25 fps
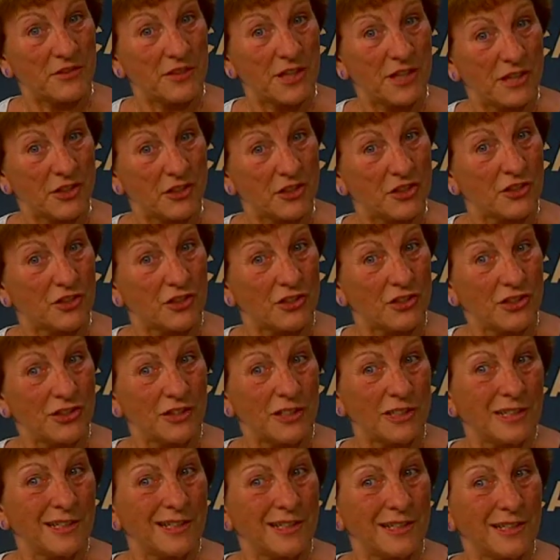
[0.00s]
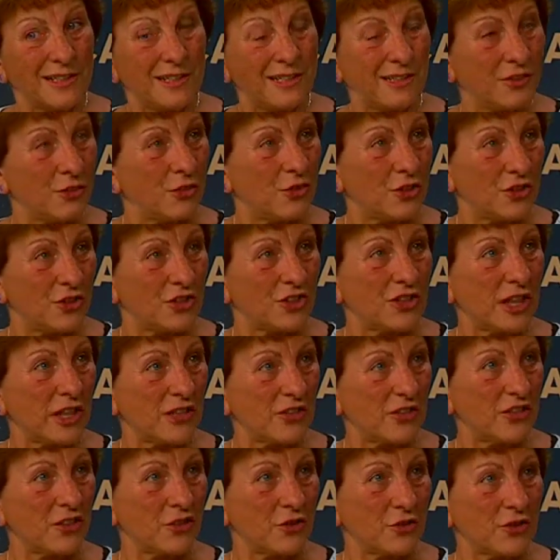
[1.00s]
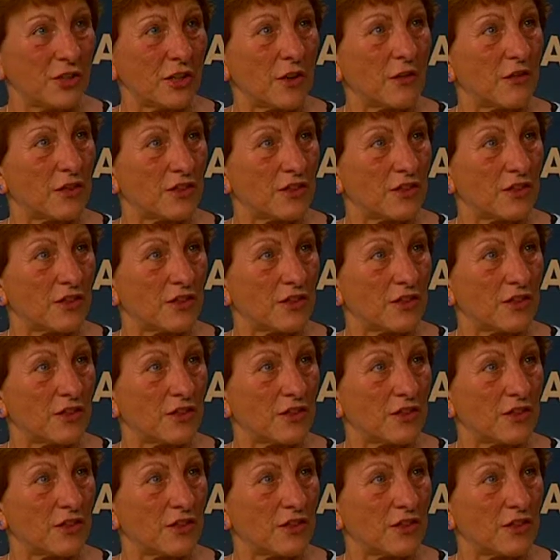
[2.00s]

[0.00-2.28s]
H, you just tested yourself.